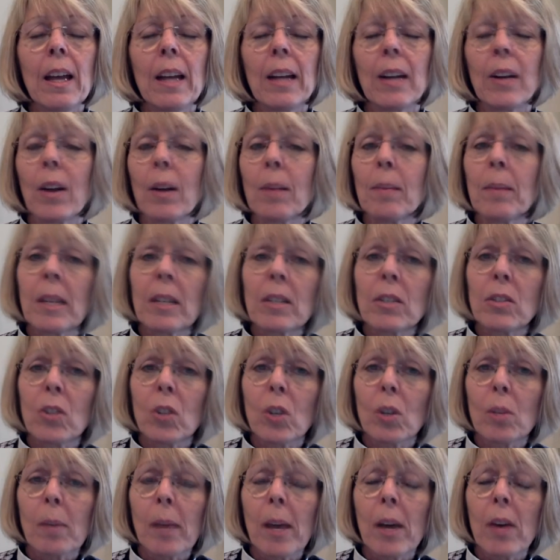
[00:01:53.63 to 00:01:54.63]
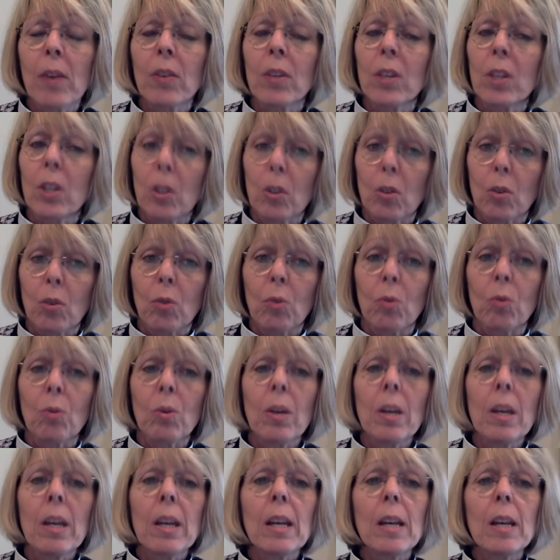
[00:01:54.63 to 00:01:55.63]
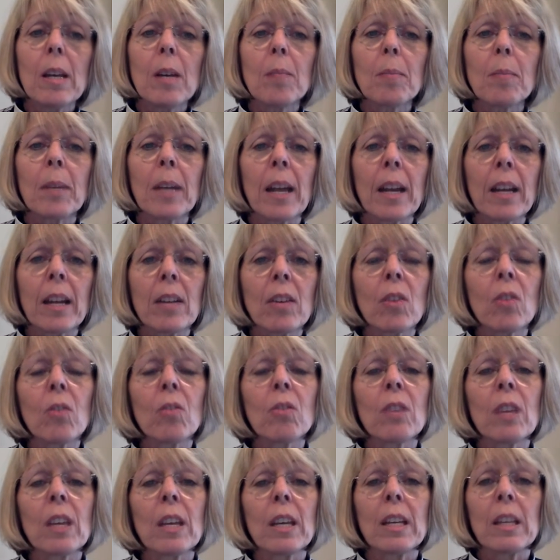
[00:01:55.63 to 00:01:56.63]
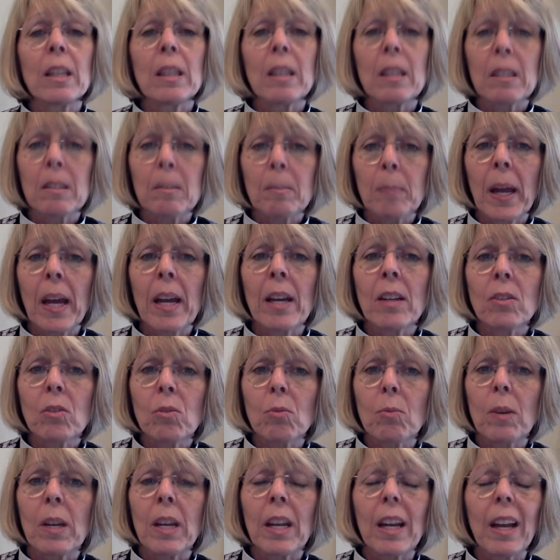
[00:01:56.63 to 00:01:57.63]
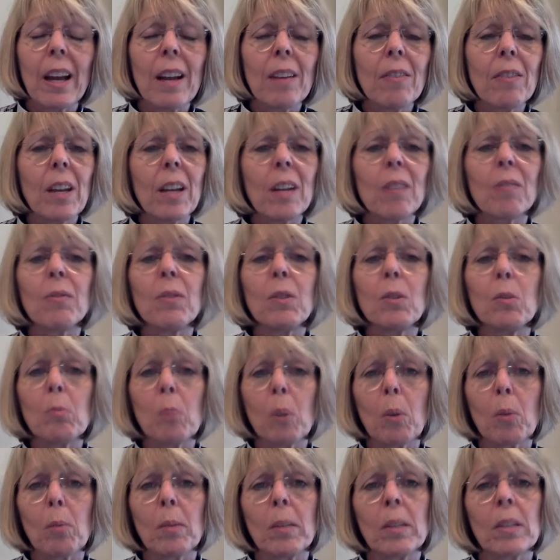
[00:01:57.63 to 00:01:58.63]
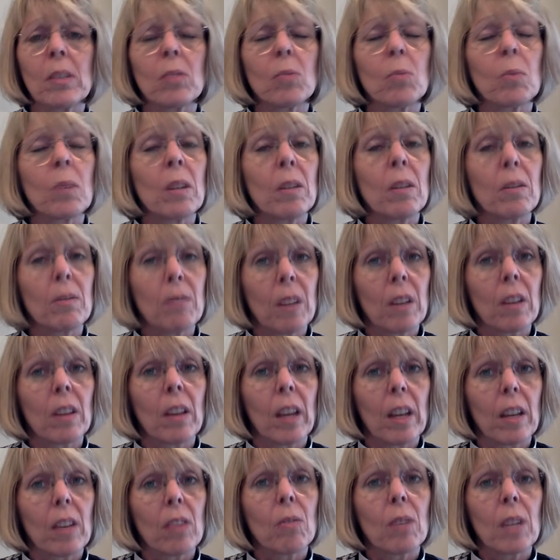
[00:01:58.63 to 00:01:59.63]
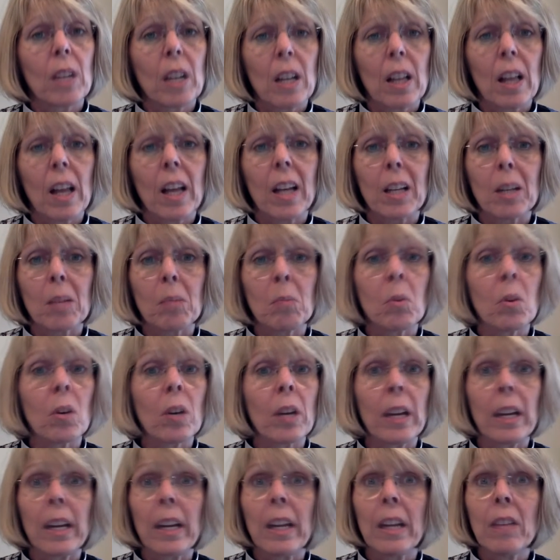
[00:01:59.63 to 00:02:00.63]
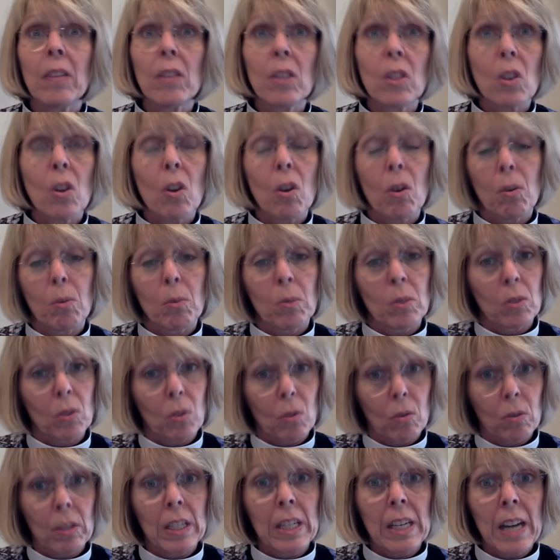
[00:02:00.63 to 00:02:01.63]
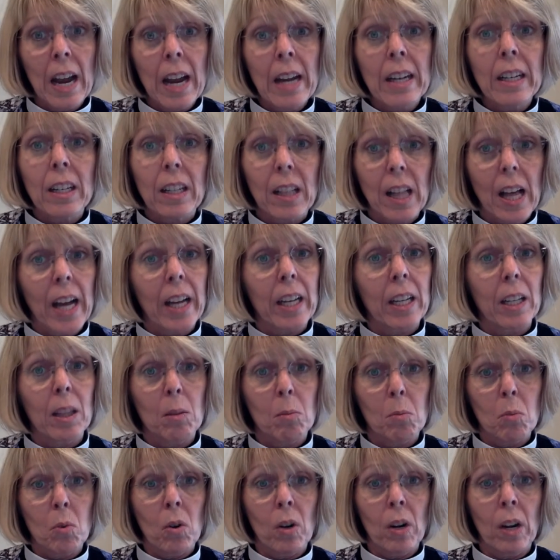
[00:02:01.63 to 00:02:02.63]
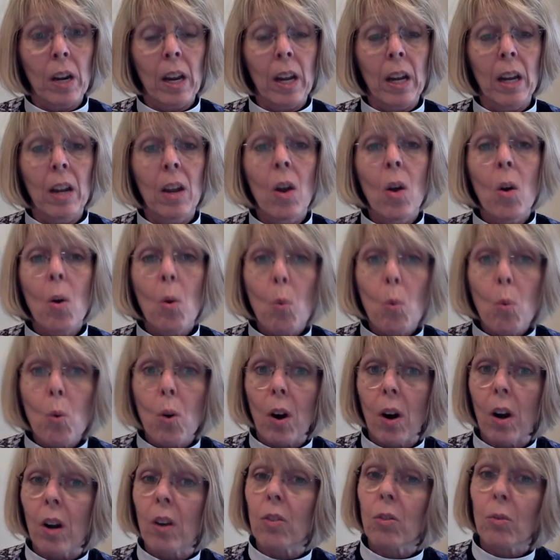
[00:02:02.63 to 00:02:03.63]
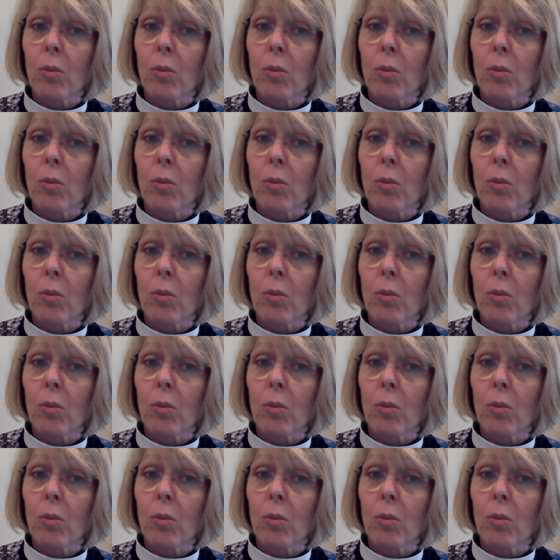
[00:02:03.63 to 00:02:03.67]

Now, I'm not sure about you, but I know that in this past week, I've had a few moments when it felt like 3 o'clock in the morning, even though it was only 9 o'clock in the morning or